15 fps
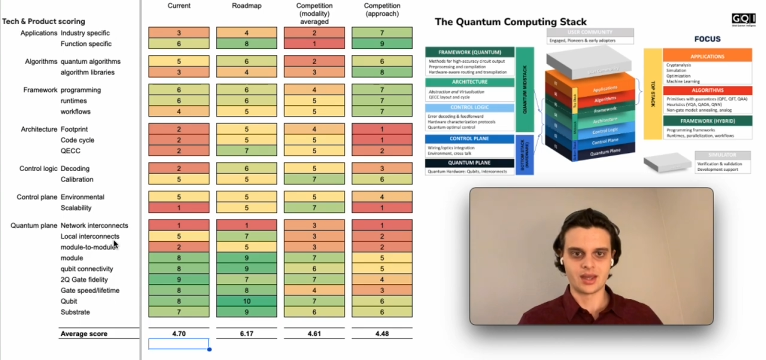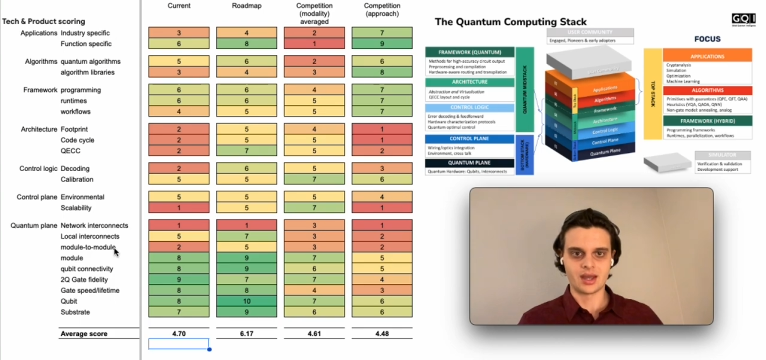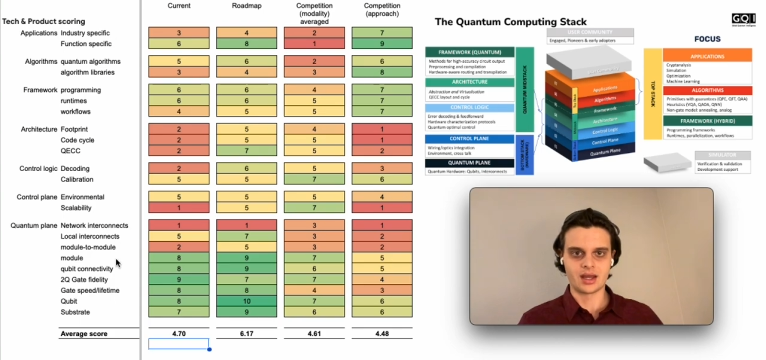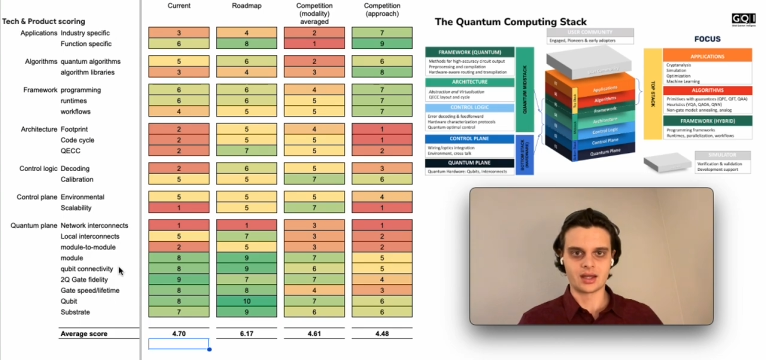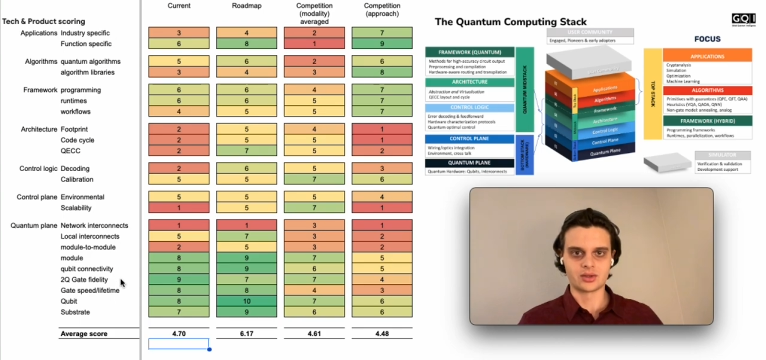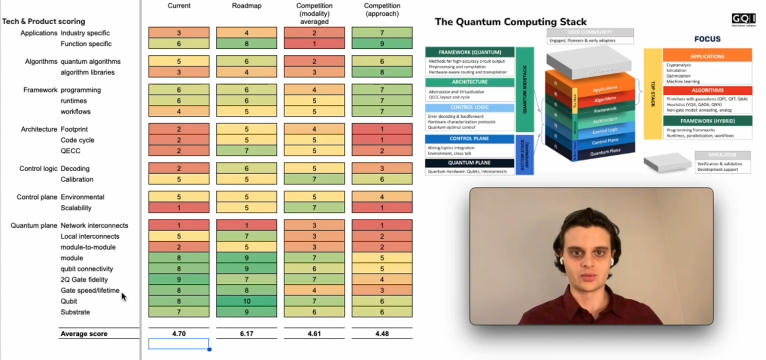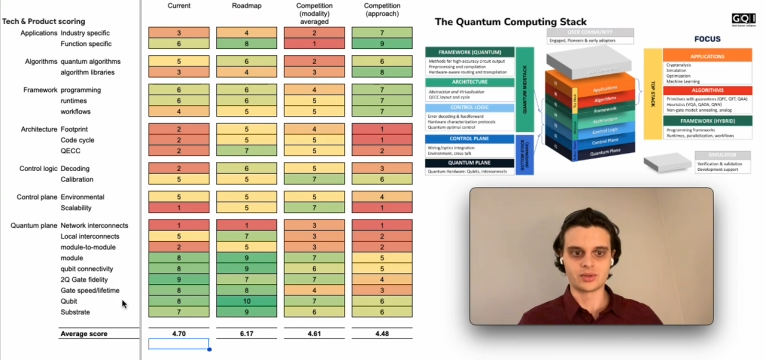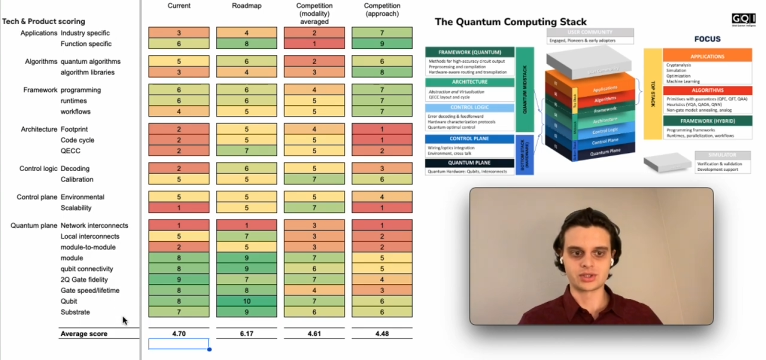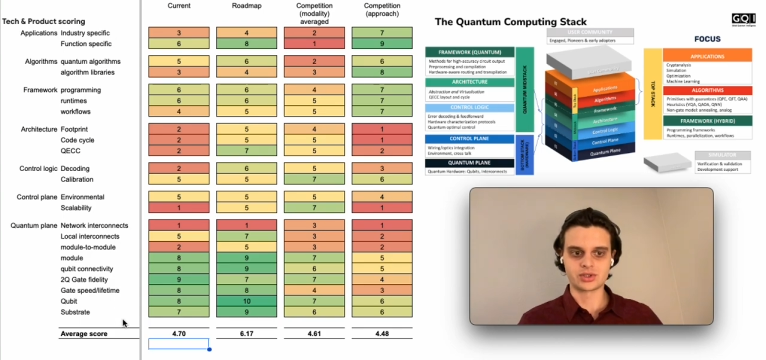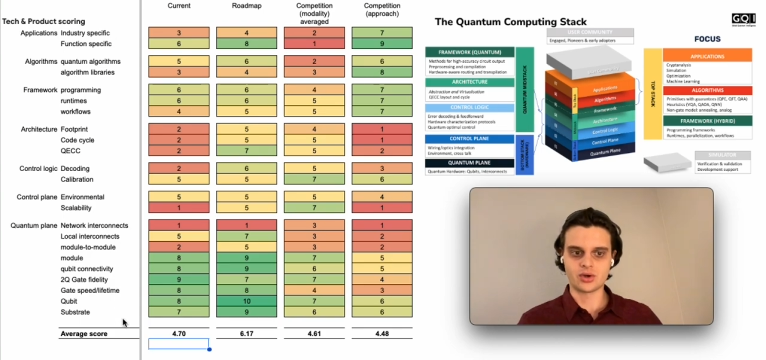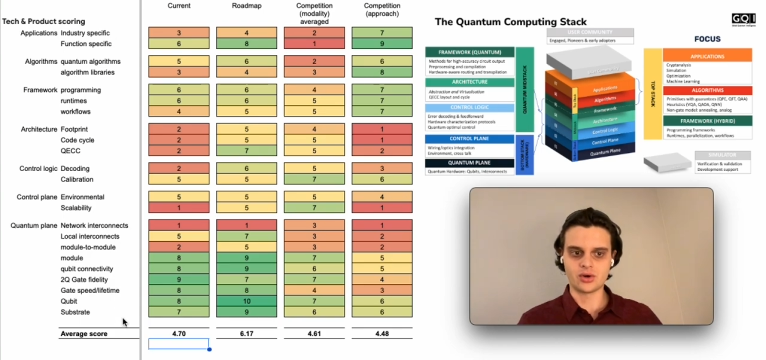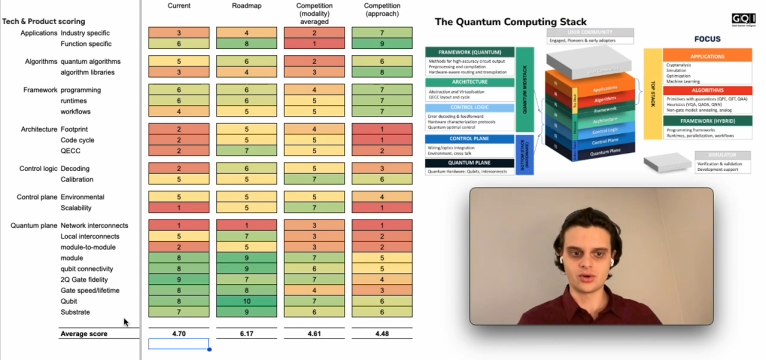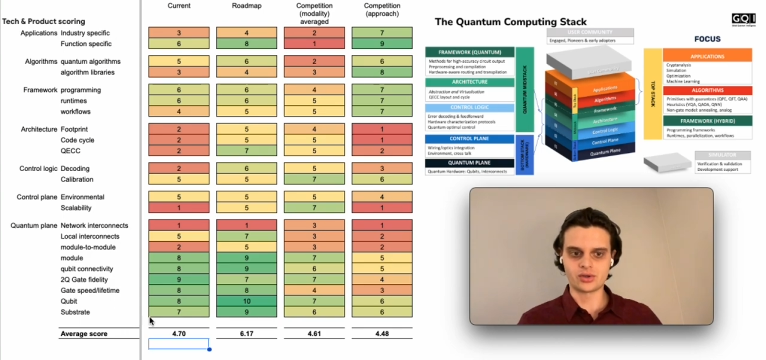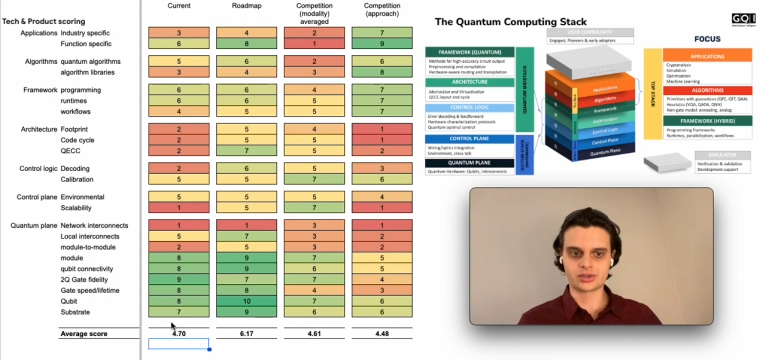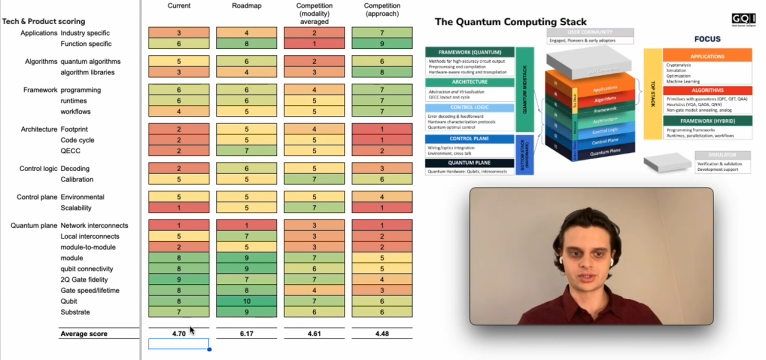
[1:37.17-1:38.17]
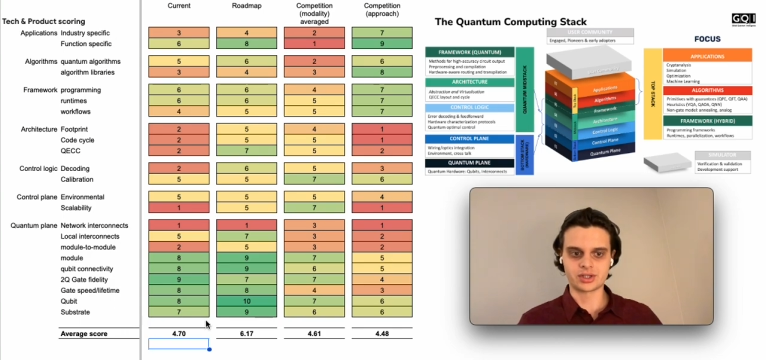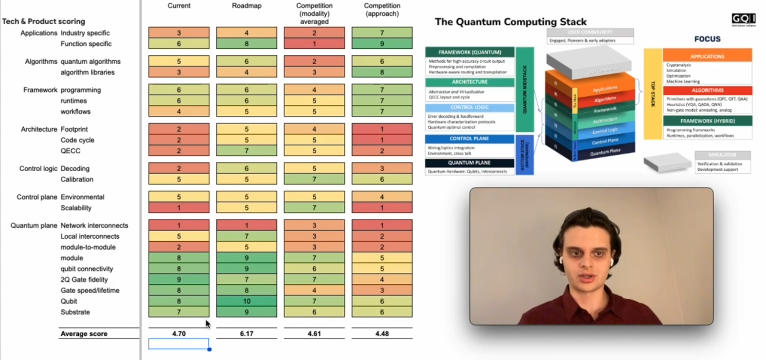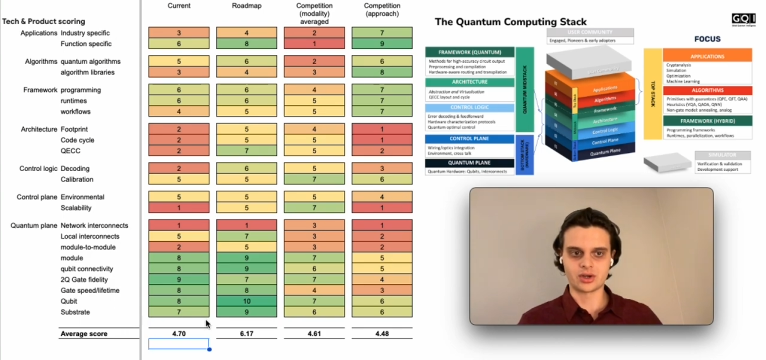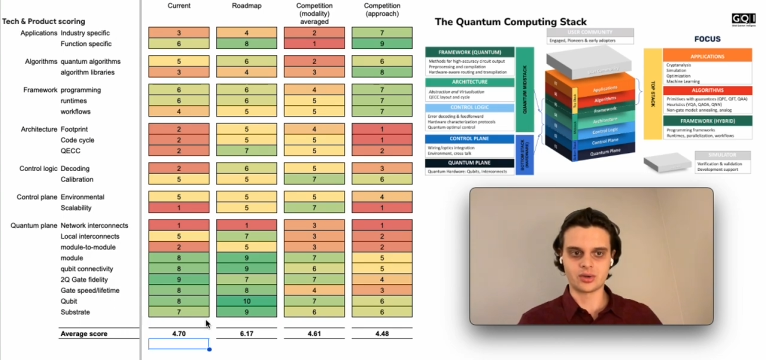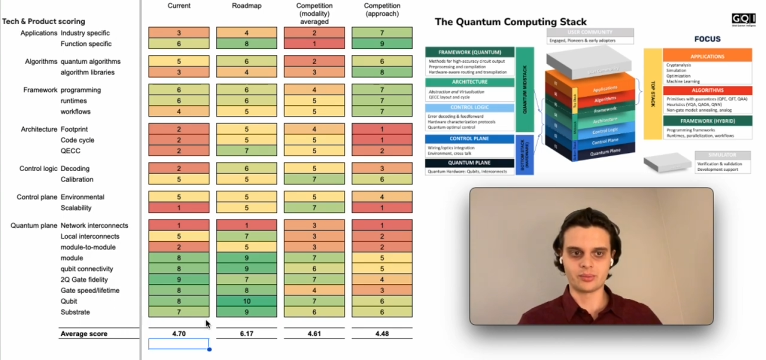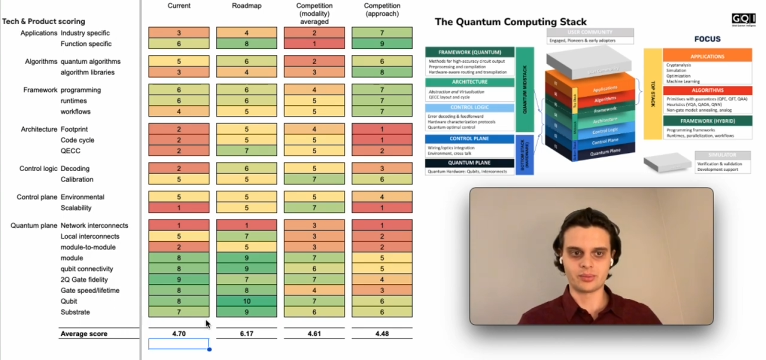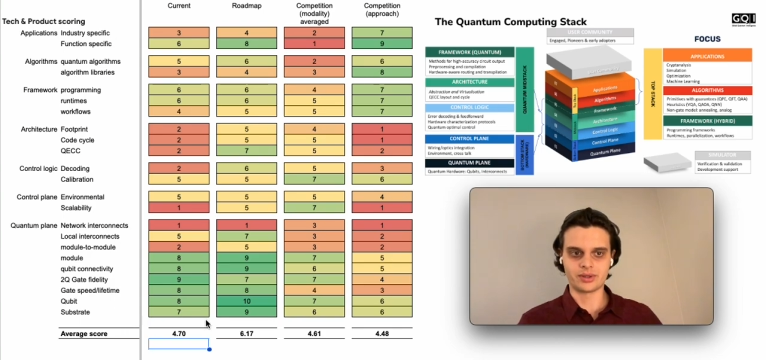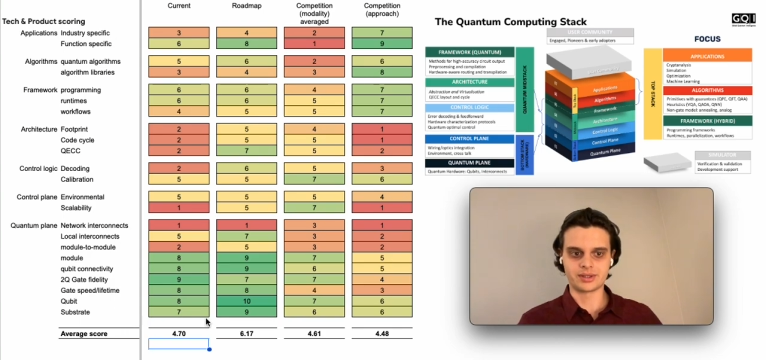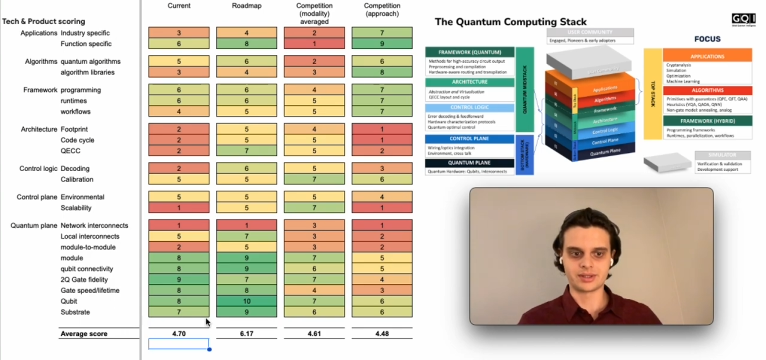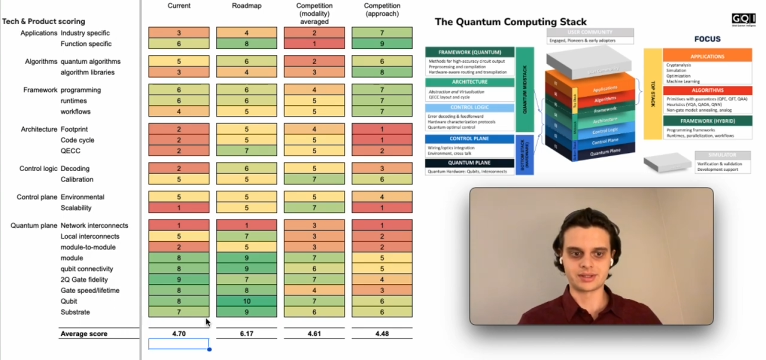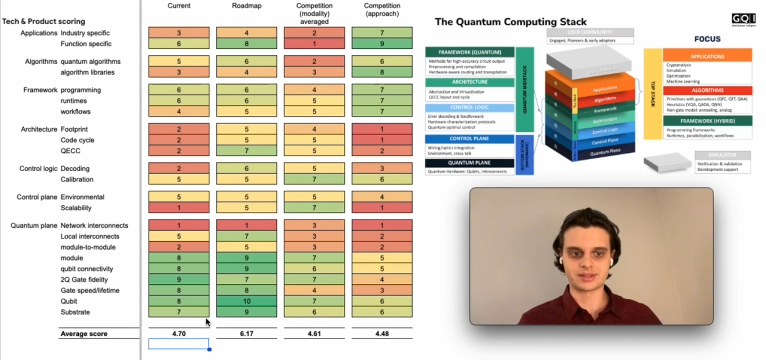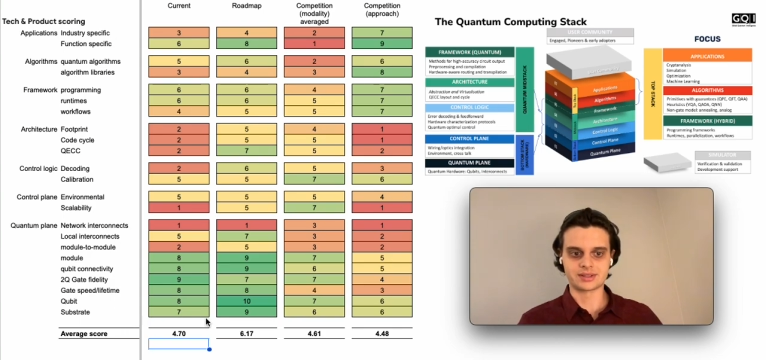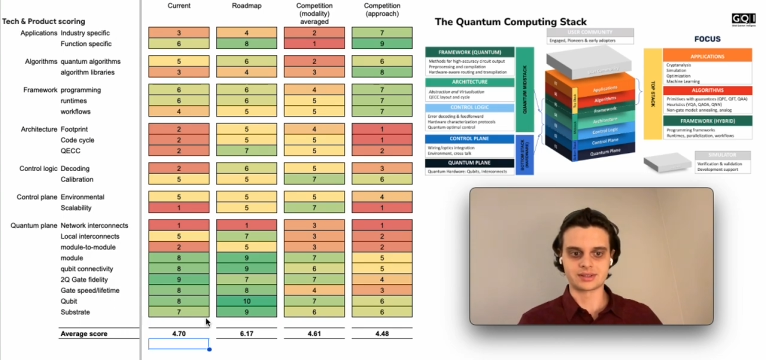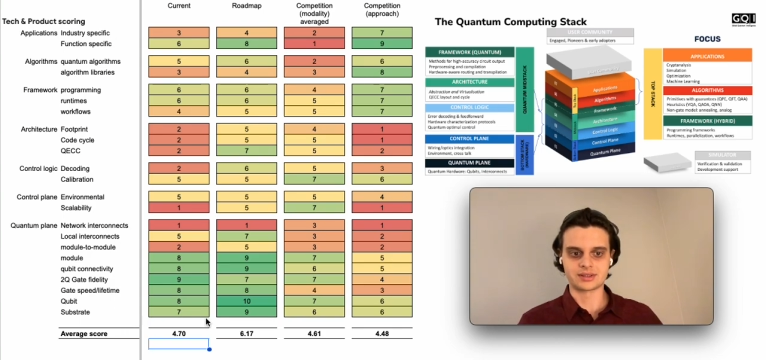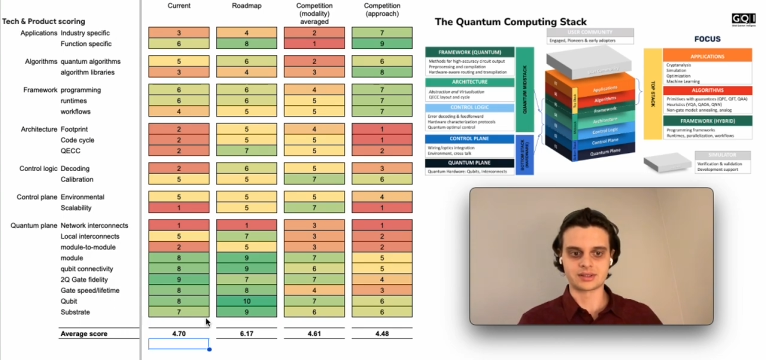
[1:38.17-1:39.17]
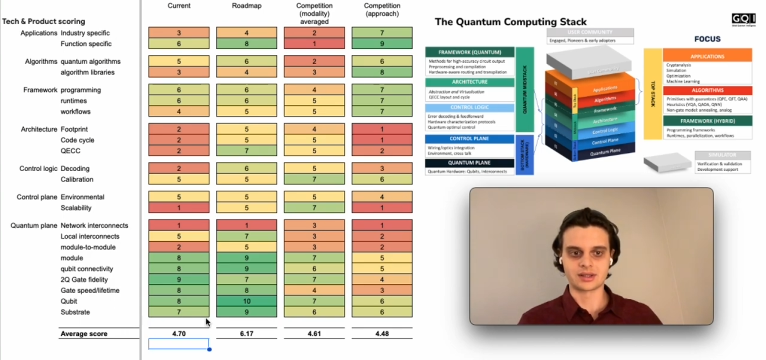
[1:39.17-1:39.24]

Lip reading: and we score the company's